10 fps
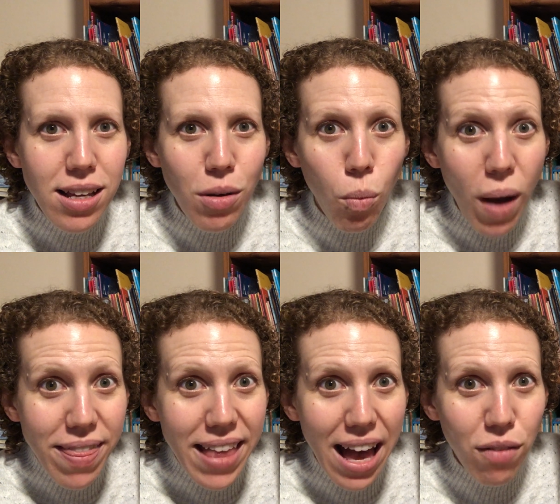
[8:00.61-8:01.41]
when
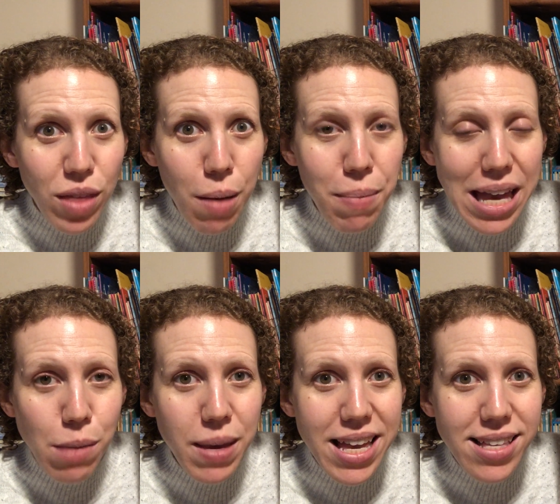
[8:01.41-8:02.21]
they have their
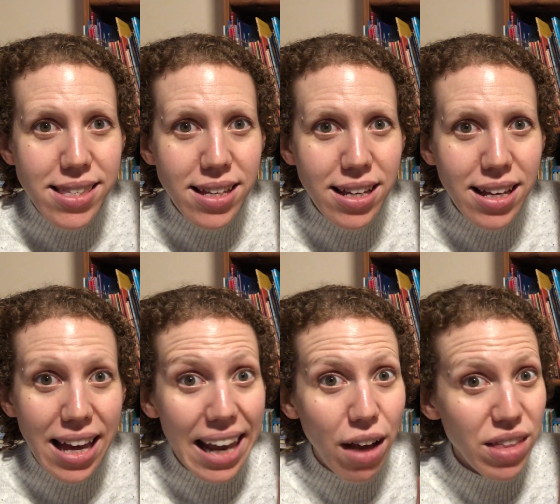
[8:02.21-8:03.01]
babies,
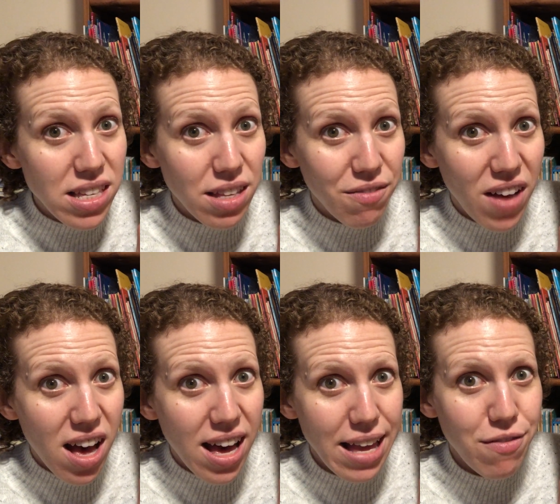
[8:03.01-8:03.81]
and how they
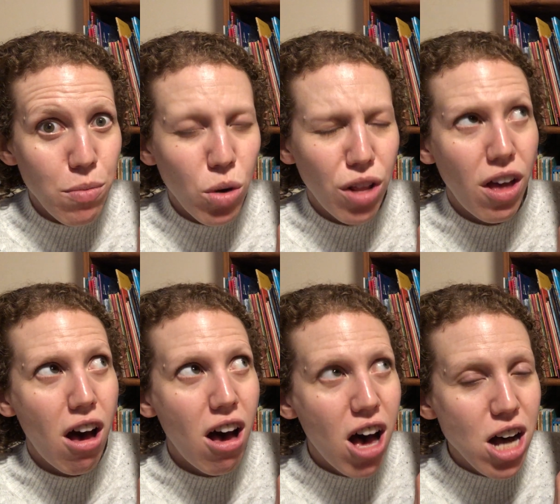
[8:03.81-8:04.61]
survive in one of the
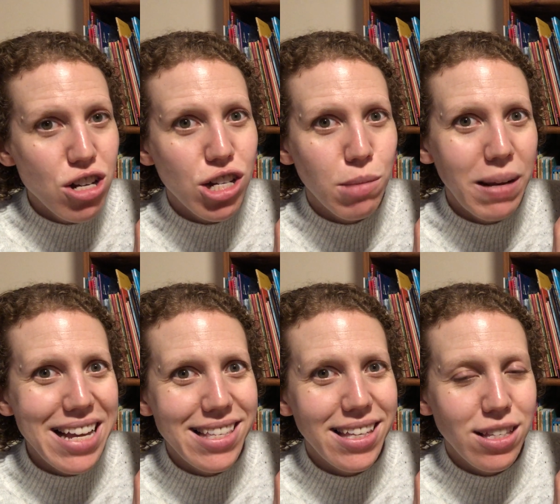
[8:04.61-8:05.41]
harshest
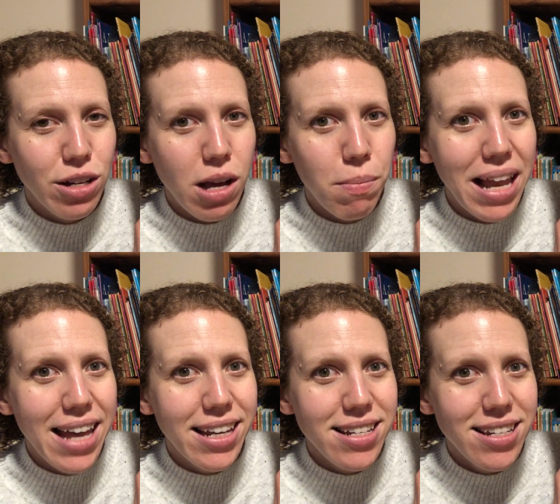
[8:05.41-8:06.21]
places on our
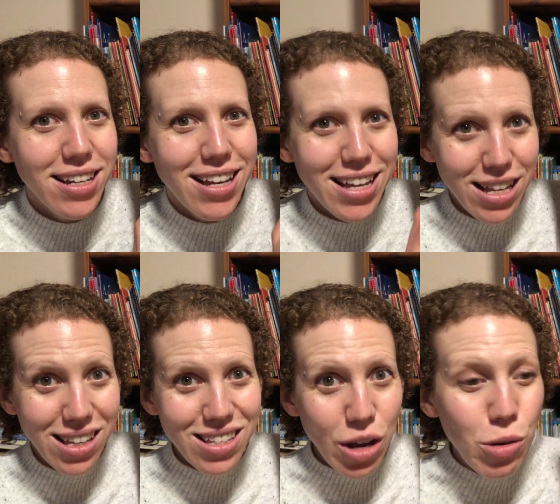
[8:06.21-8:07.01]
planet.
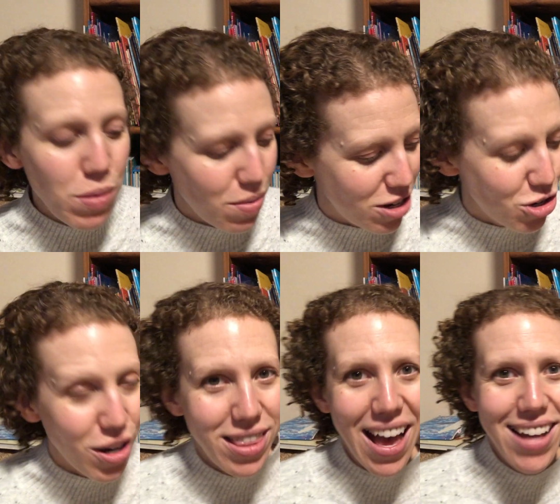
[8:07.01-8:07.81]
So I hope you
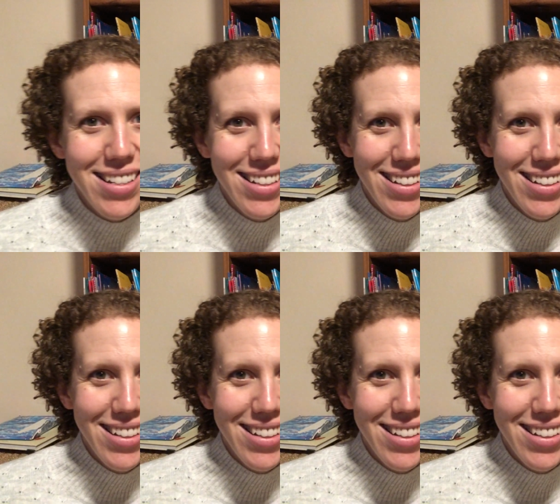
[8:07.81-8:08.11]
enjoyed that.